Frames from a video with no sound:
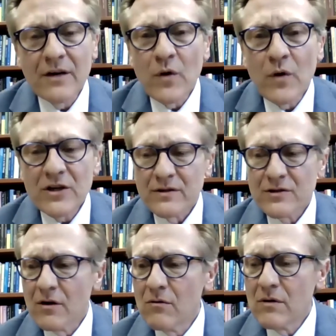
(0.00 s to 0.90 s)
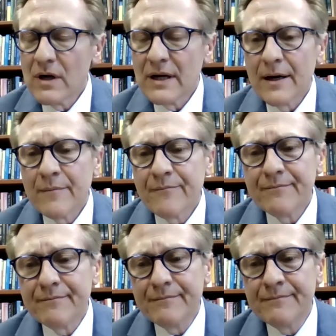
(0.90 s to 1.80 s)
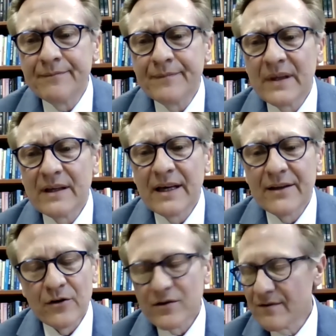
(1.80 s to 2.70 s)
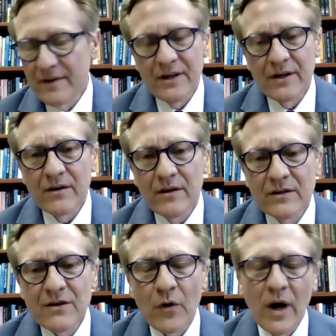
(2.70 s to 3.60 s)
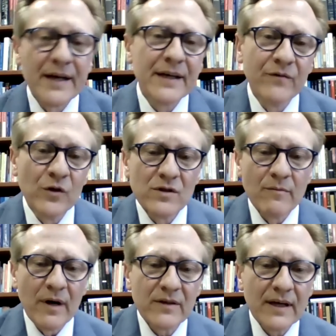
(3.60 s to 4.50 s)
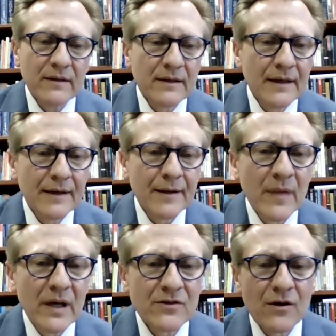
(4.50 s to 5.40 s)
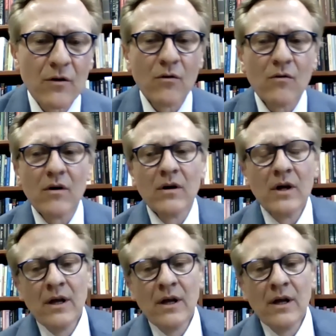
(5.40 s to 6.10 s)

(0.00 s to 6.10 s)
a tough question. So, um, and there's there is a variety of views about that. Um, so